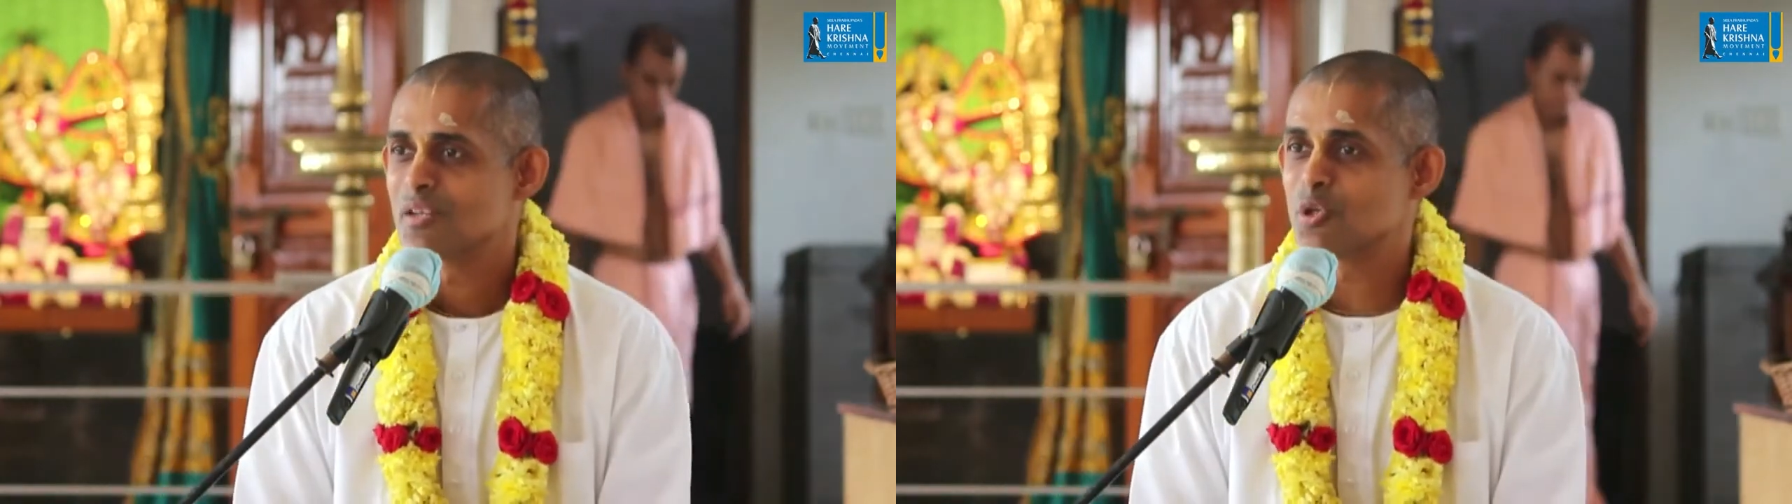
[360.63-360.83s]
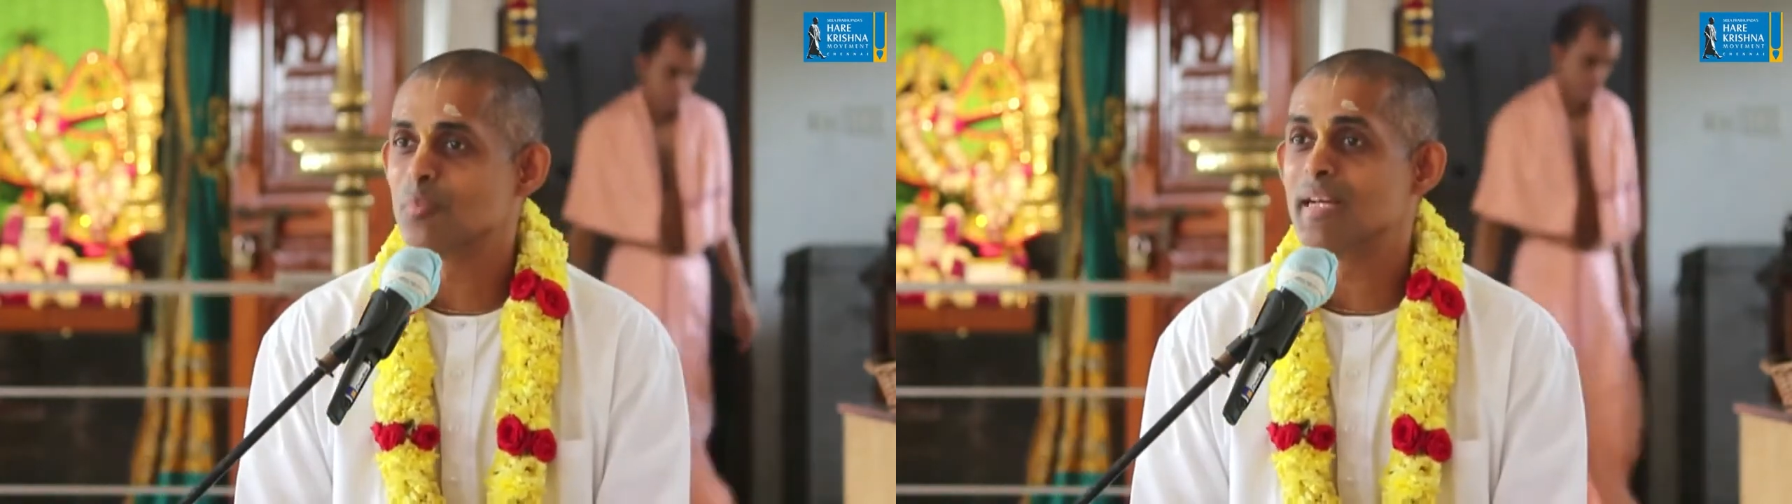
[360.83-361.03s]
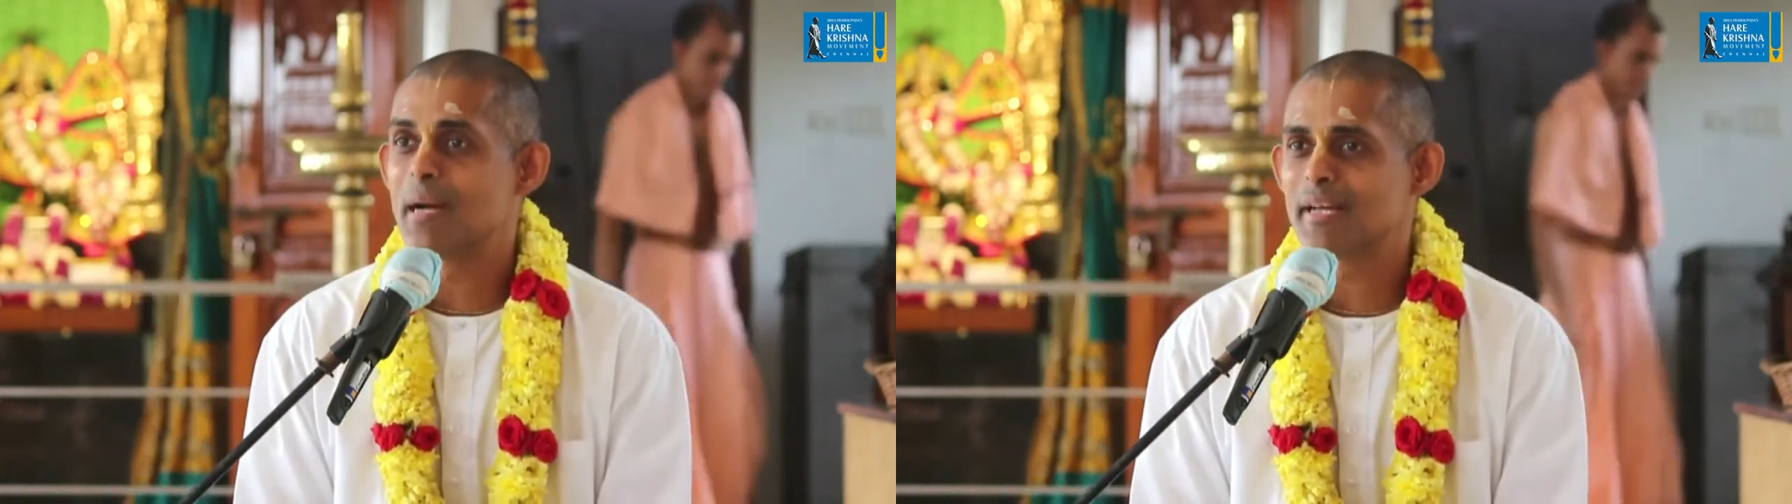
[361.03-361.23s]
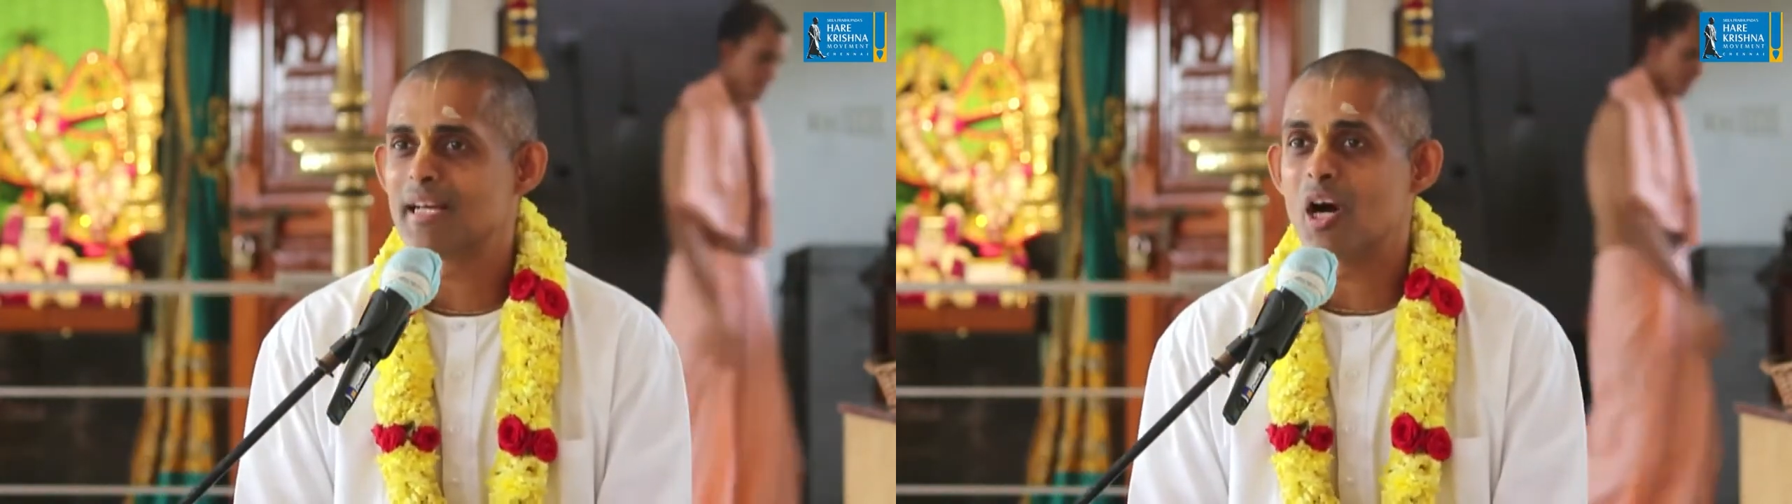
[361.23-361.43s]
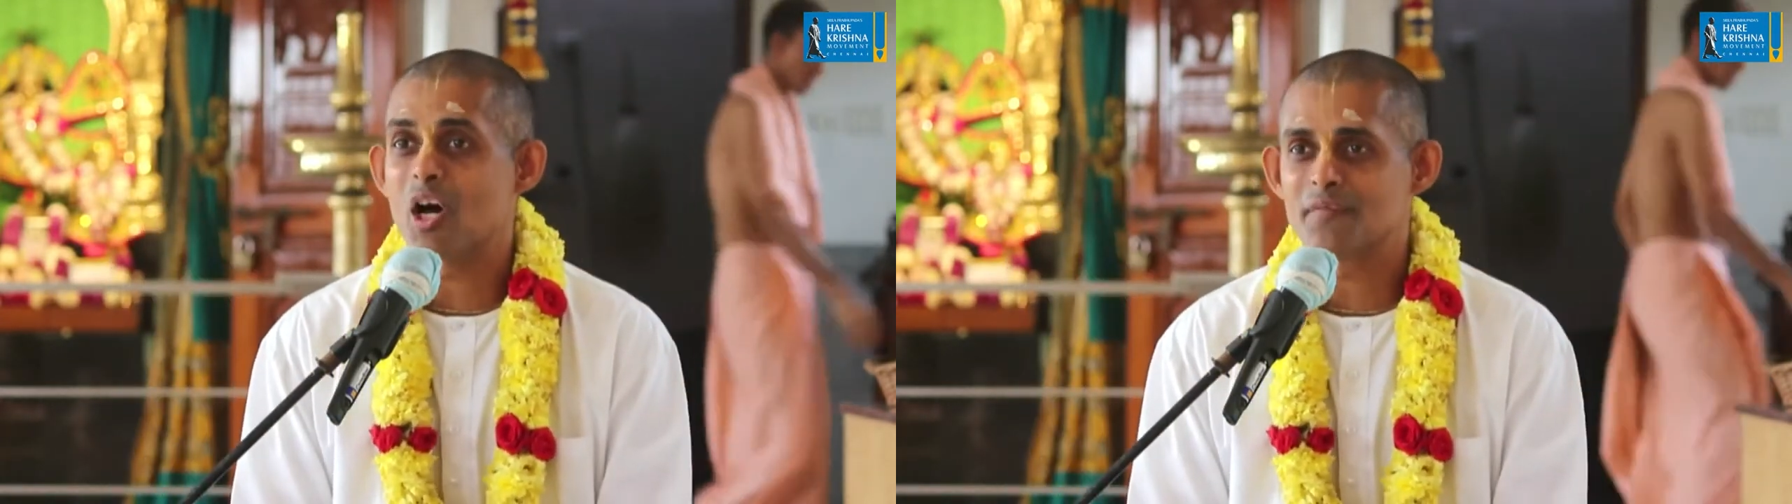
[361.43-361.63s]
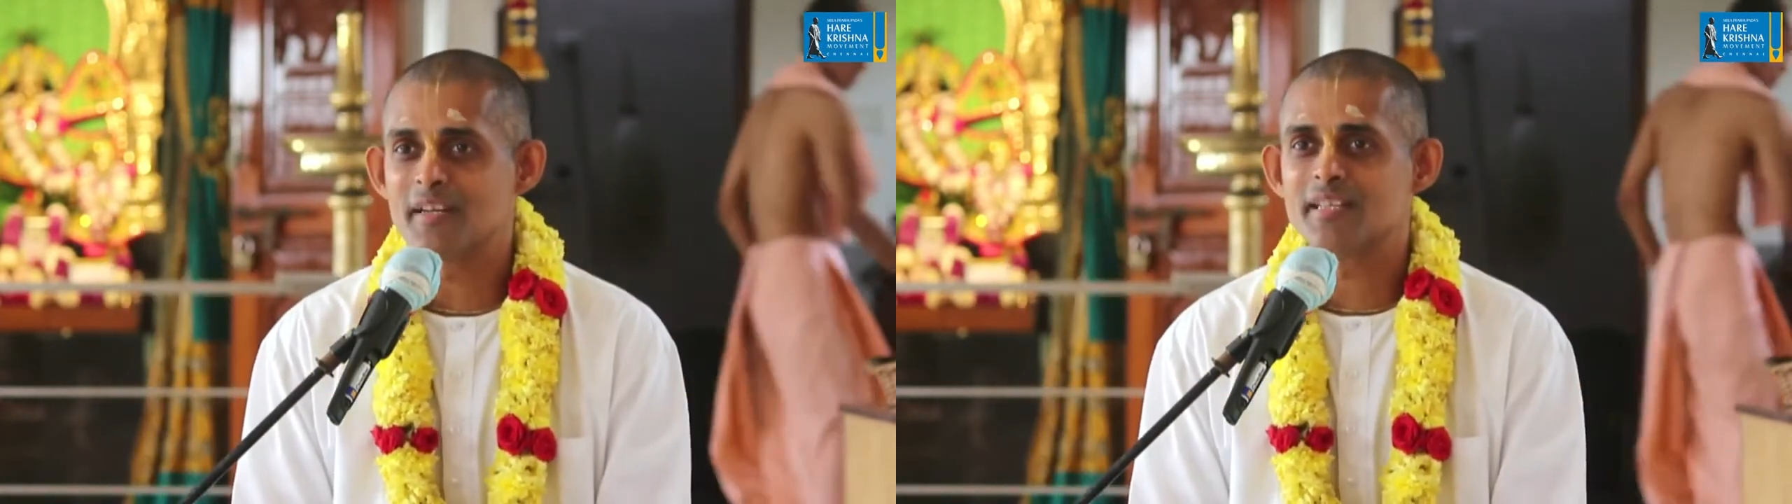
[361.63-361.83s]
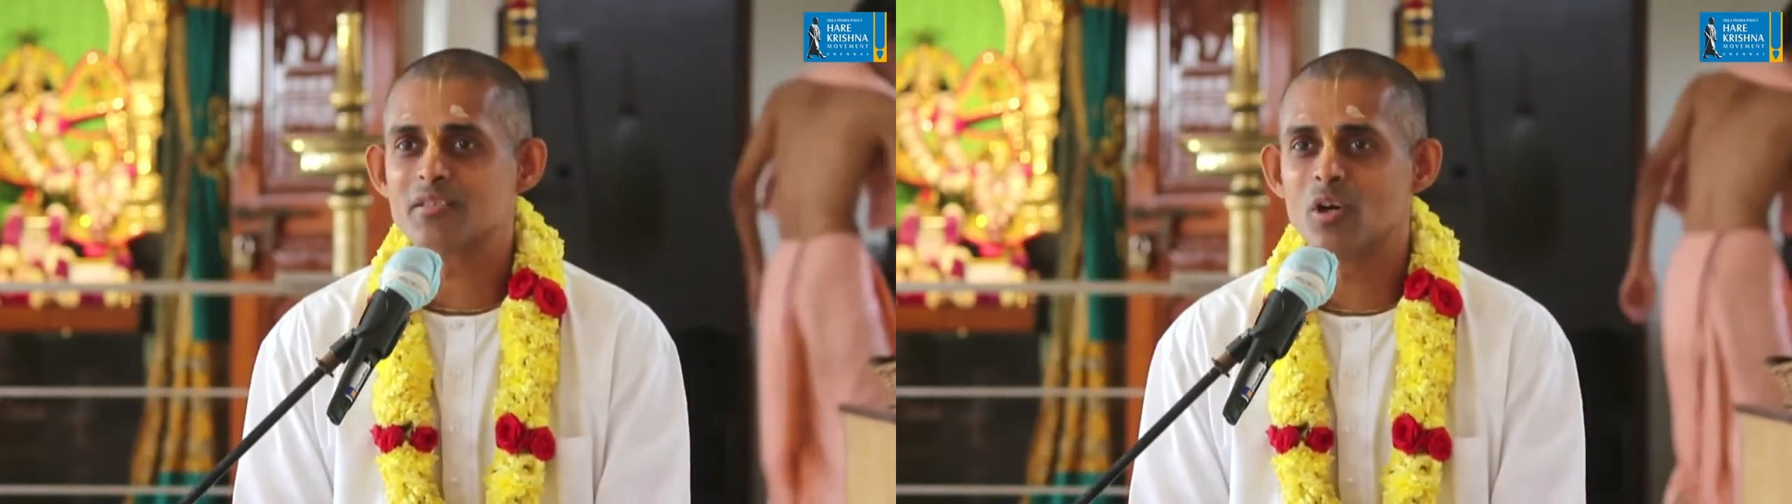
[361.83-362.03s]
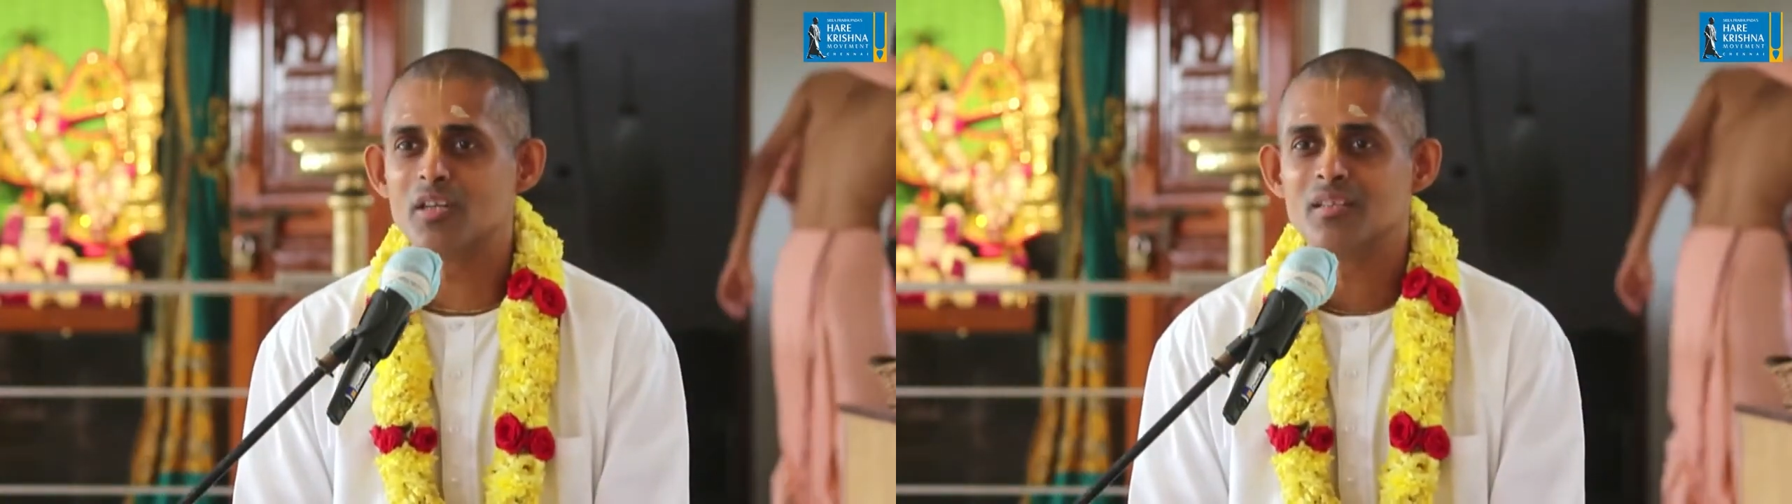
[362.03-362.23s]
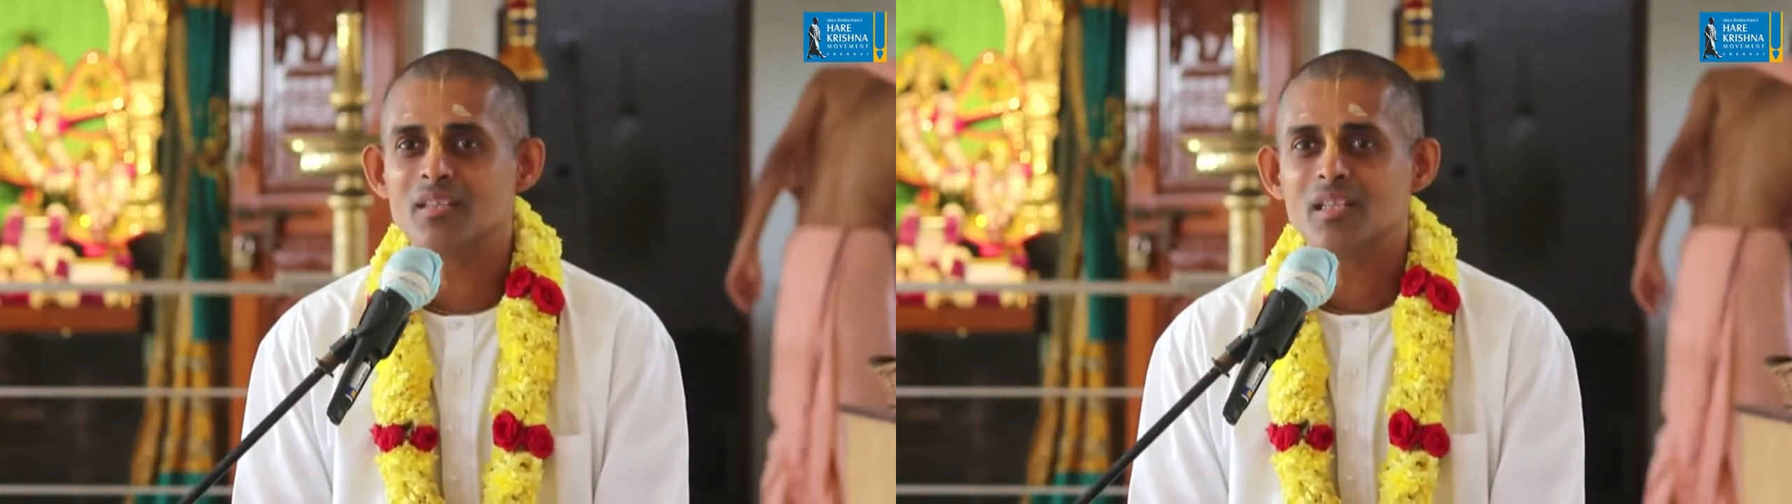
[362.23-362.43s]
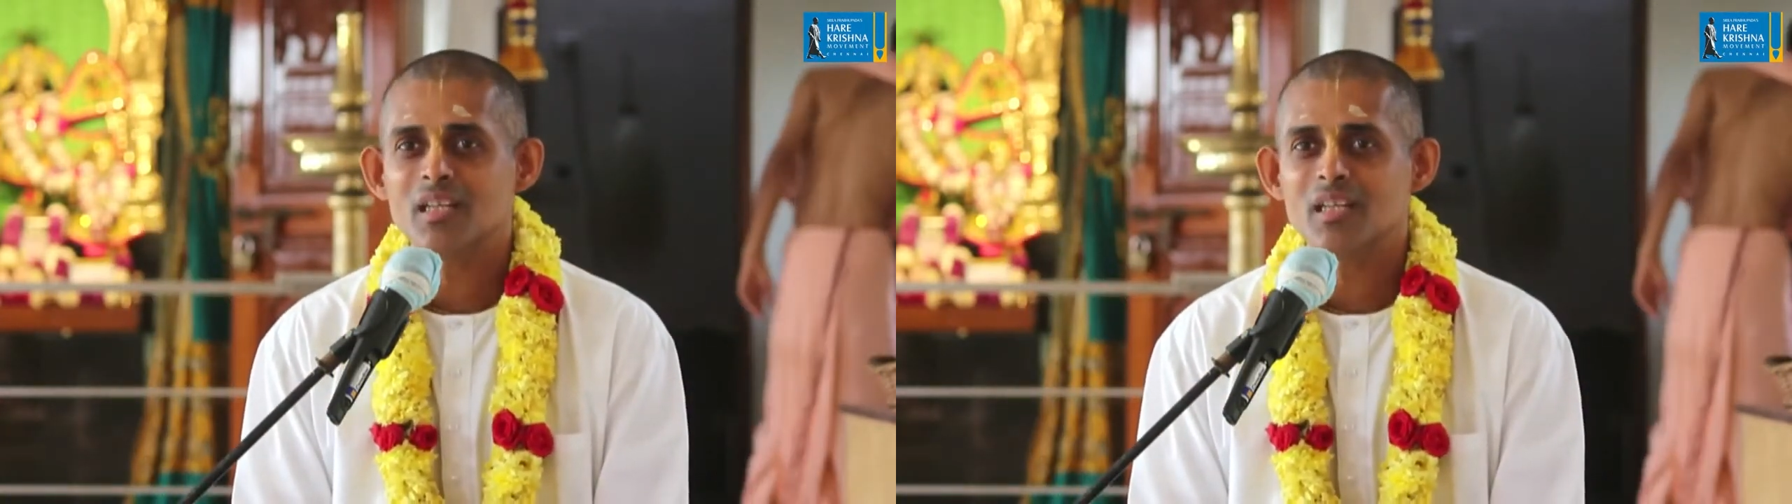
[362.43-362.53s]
So becoming an orphan is good